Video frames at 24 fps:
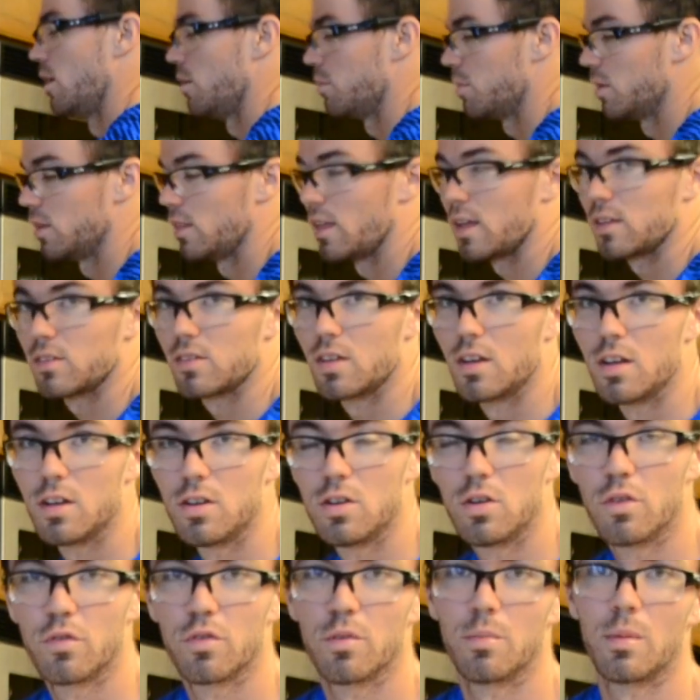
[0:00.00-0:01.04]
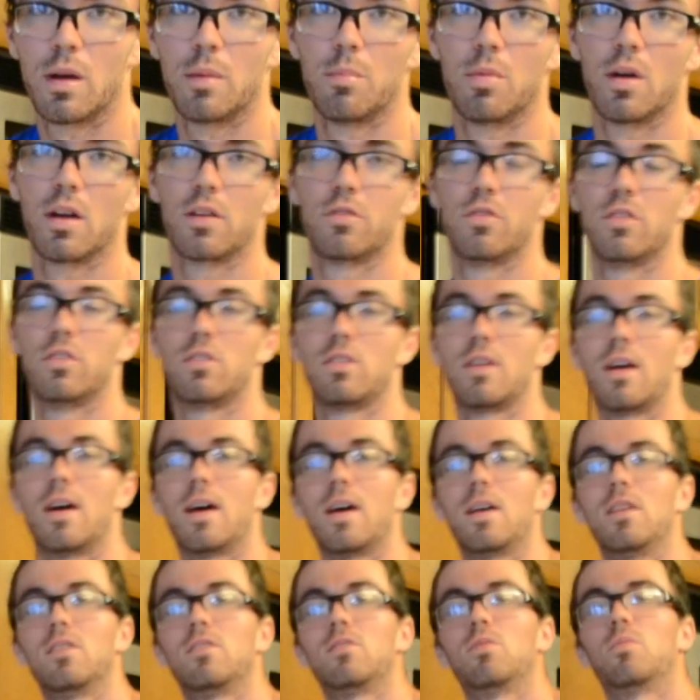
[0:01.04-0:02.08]
Okay, that's gonna do it for my breakfast
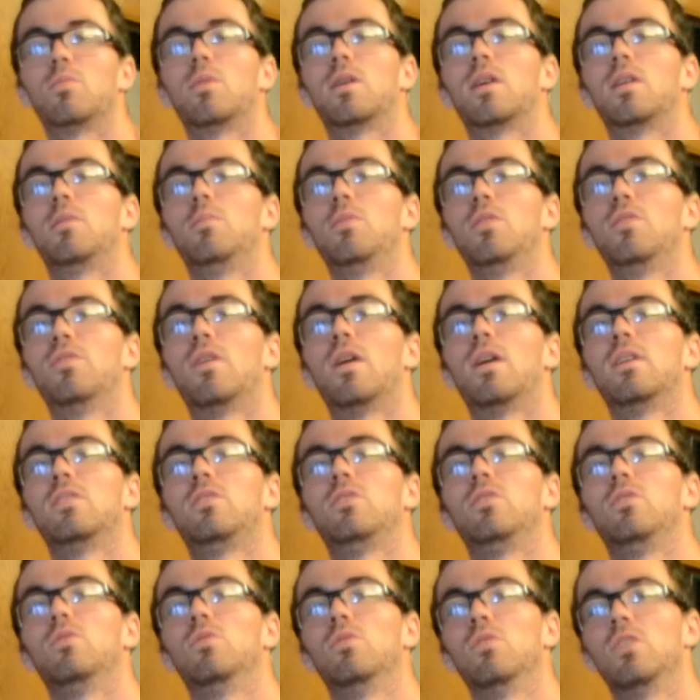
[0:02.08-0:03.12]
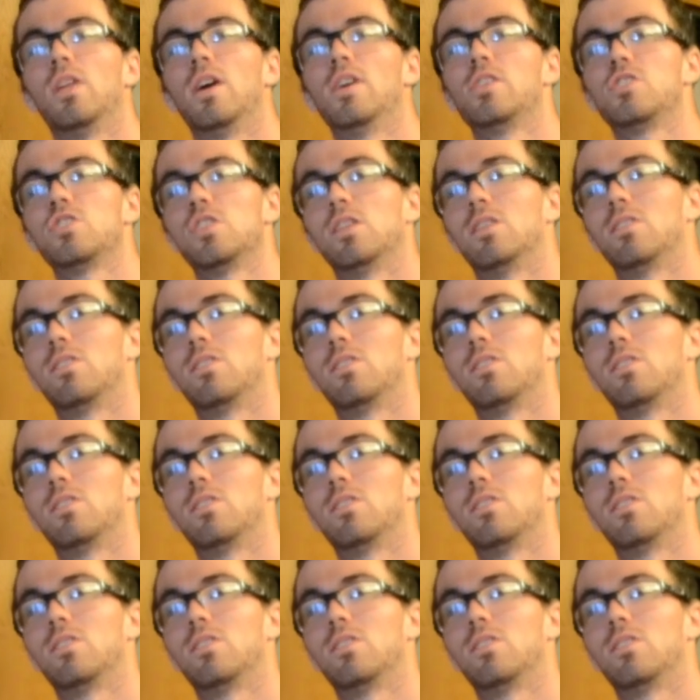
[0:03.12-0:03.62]
guys. We're gonna move on to lunch and